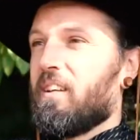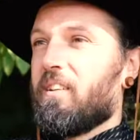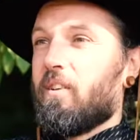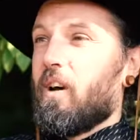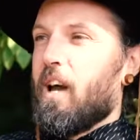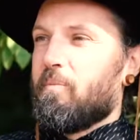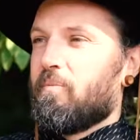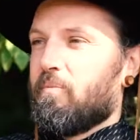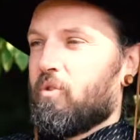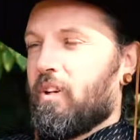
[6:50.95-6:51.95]
I'm
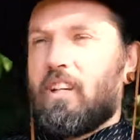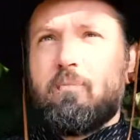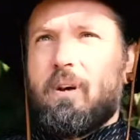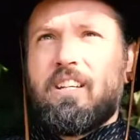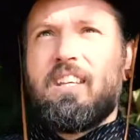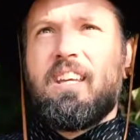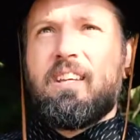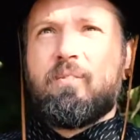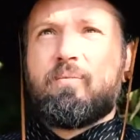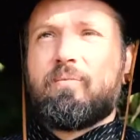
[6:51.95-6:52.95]
drinking my
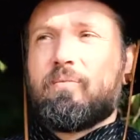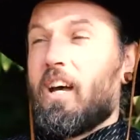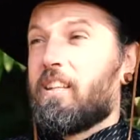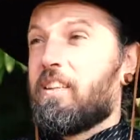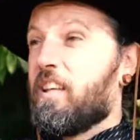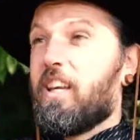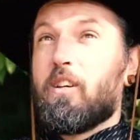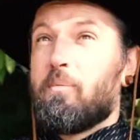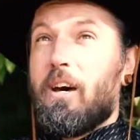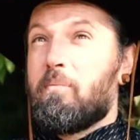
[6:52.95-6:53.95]
tea, not
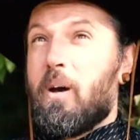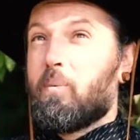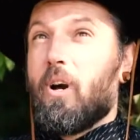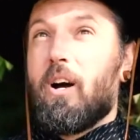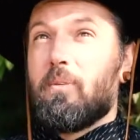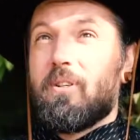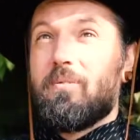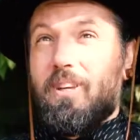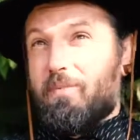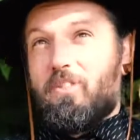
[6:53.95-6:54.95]
thinking about my
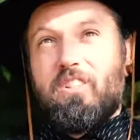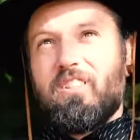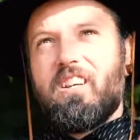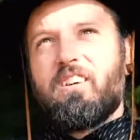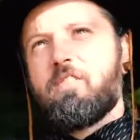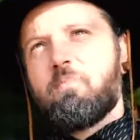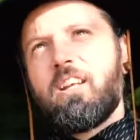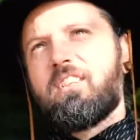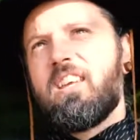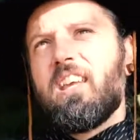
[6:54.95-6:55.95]
problems. I'm just there with
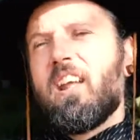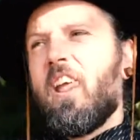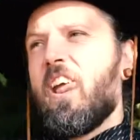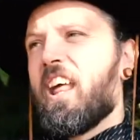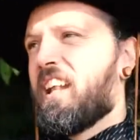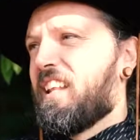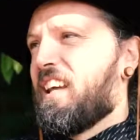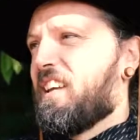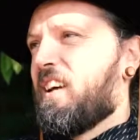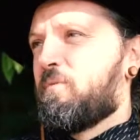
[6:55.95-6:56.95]
my tea. And
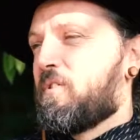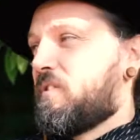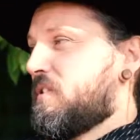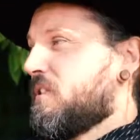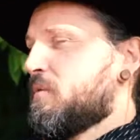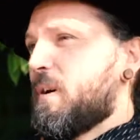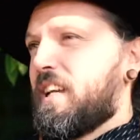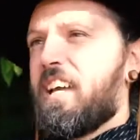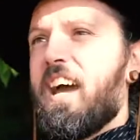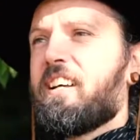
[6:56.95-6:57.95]
then I'm doing my
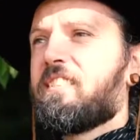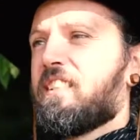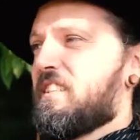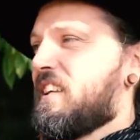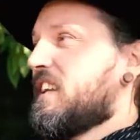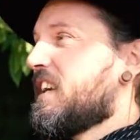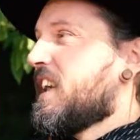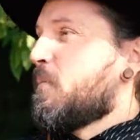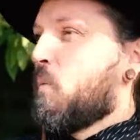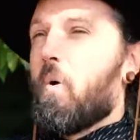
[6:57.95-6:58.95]
taxes, and then
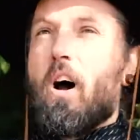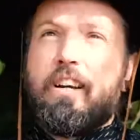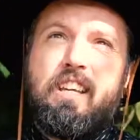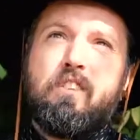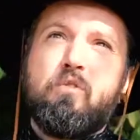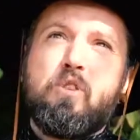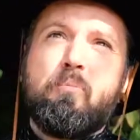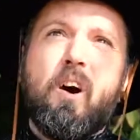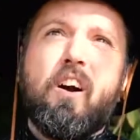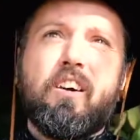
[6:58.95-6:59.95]
I'm walking through the
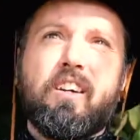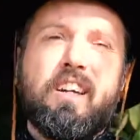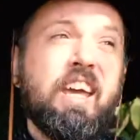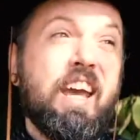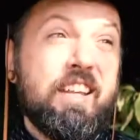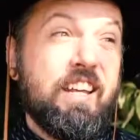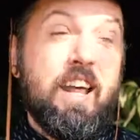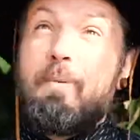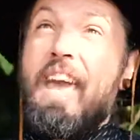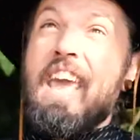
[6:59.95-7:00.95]
park, and then
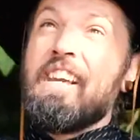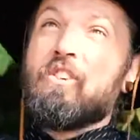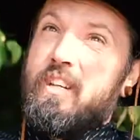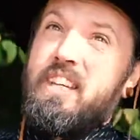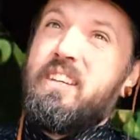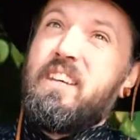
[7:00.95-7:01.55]
I'm angry,